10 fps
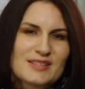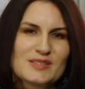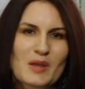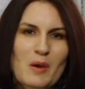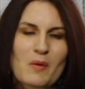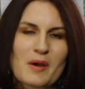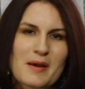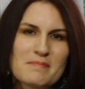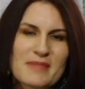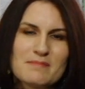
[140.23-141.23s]
So
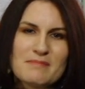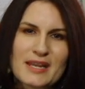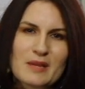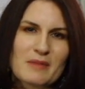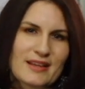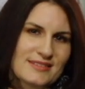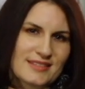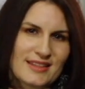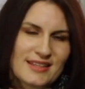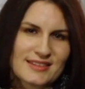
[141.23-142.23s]
in many
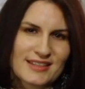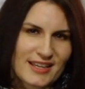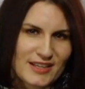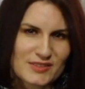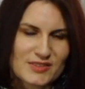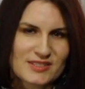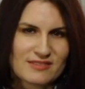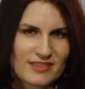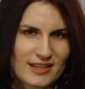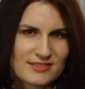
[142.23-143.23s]
ways, I think the characters
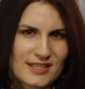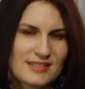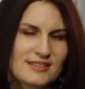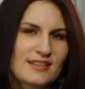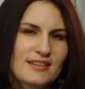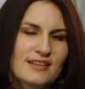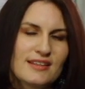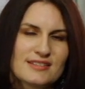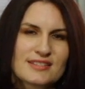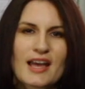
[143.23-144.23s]
in 5 Days
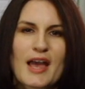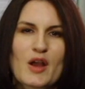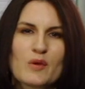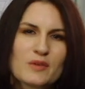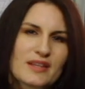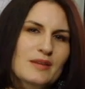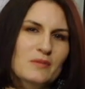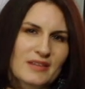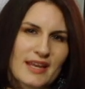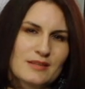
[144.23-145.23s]
in Skye are really
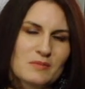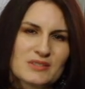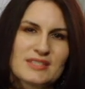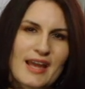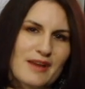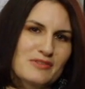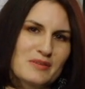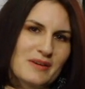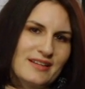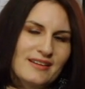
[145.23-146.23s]
relatable to
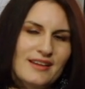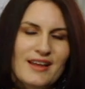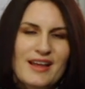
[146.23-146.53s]
everyone.